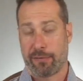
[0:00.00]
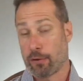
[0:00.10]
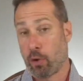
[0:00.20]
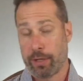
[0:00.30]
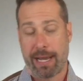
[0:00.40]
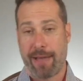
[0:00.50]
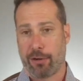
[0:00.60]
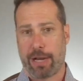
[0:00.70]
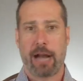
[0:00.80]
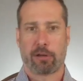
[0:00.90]
for only to have
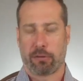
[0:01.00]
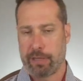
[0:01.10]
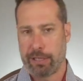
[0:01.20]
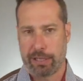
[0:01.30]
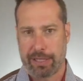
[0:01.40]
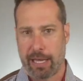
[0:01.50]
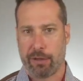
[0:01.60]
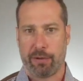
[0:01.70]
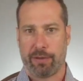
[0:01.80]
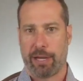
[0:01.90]
your doctor really just tell
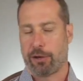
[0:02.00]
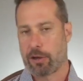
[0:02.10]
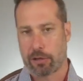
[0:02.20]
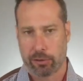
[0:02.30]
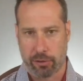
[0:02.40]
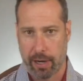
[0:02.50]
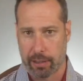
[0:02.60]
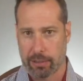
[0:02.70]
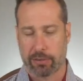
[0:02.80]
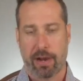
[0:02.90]
you that your
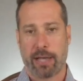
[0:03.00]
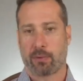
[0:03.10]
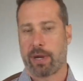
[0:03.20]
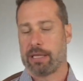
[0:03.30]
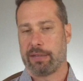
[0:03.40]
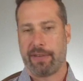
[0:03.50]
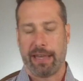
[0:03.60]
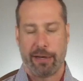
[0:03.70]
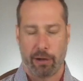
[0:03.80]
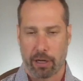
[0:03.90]
triglycerides were
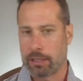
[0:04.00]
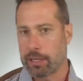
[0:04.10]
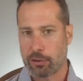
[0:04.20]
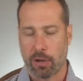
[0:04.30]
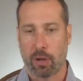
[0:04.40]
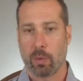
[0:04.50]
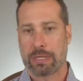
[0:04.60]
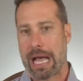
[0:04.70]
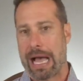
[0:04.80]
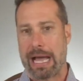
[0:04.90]
elevated, your cholesterol
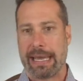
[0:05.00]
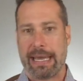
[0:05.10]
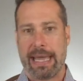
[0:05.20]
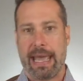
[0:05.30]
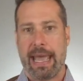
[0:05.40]
was high,